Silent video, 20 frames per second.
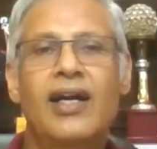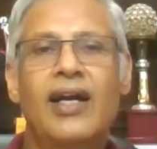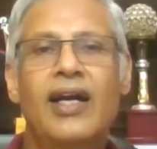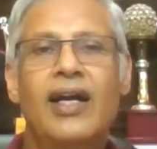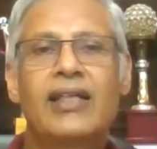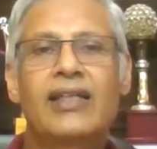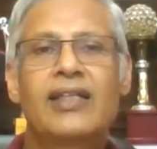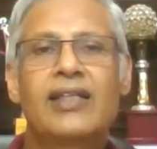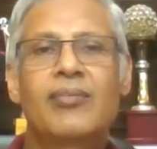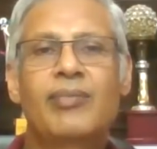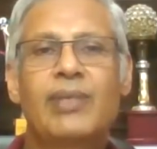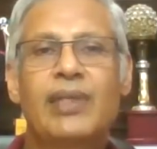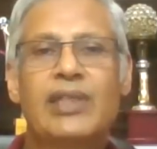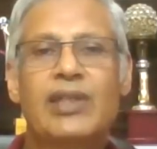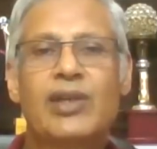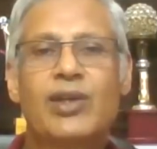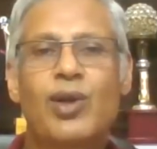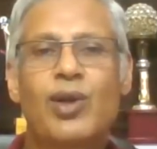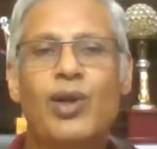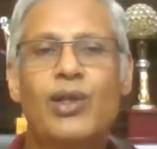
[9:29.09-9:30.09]
And the
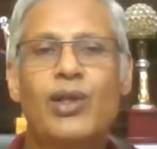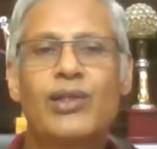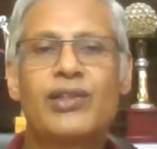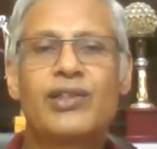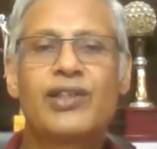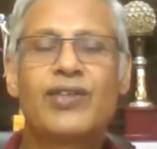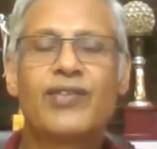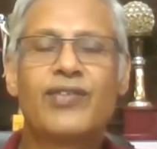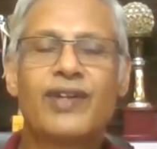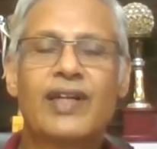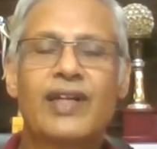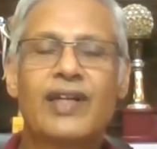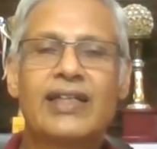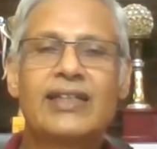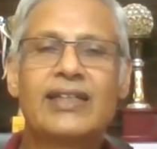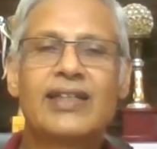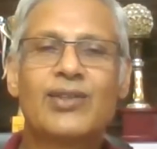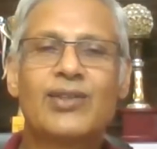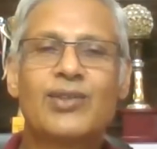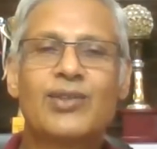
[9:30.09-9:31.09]
methodology of
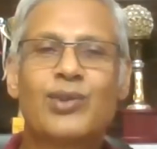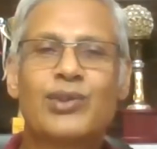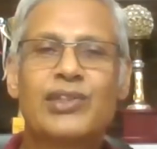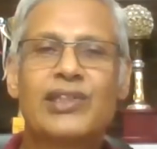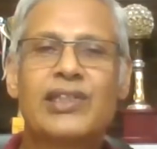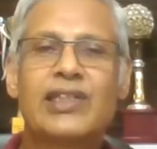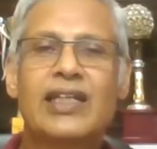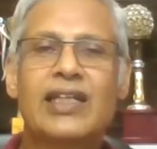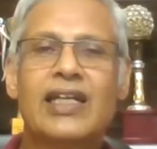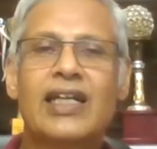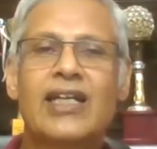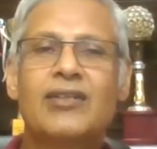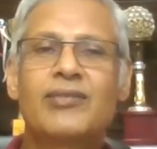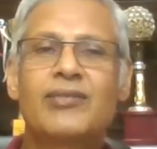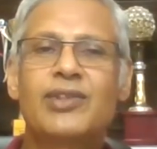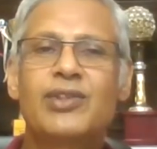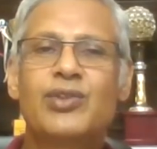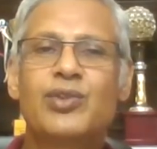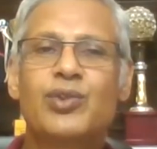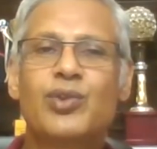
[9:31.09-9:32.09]
running the coaching
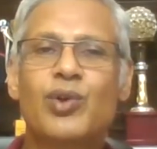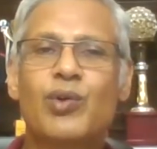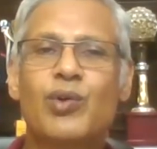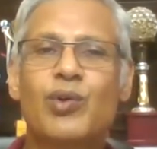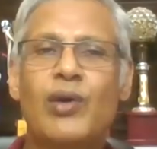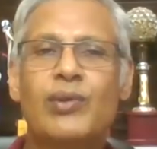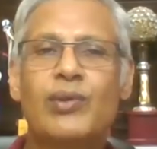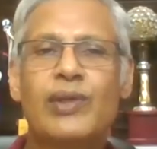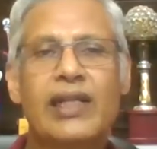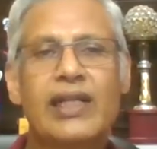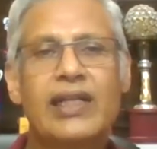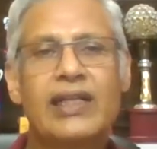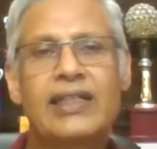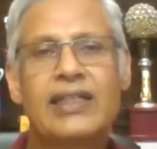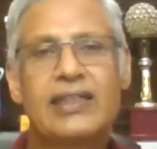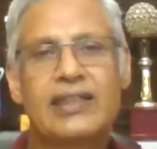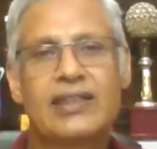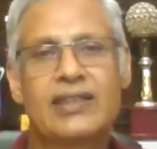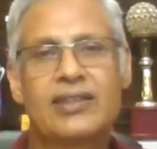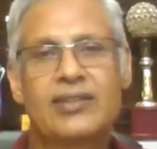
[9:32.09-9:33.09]
academies, you know how they run
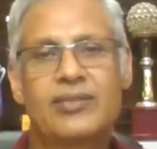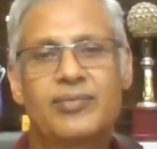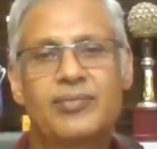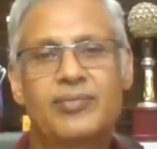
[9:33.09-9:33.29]
it.